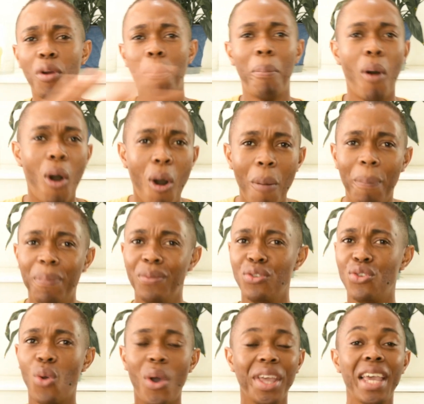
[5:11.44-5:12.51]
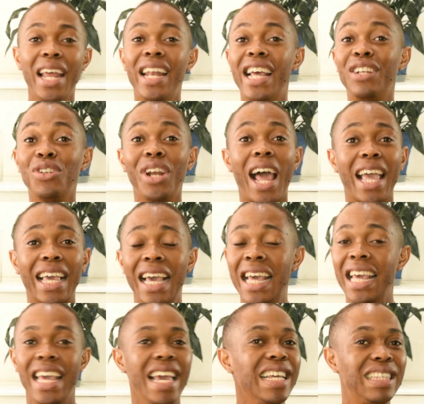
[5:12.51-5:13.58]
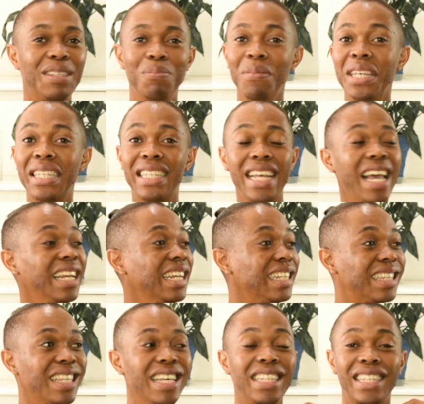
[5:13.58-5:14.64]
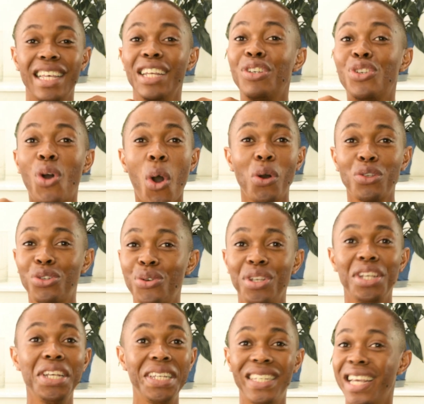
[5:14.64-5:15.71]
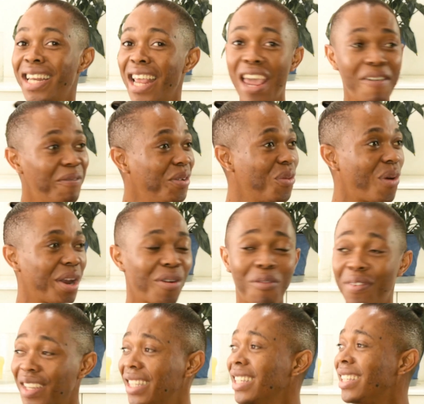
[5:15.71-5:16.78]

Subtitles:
pop, yonke lento, like it's mixed and it talks to each and every one of us.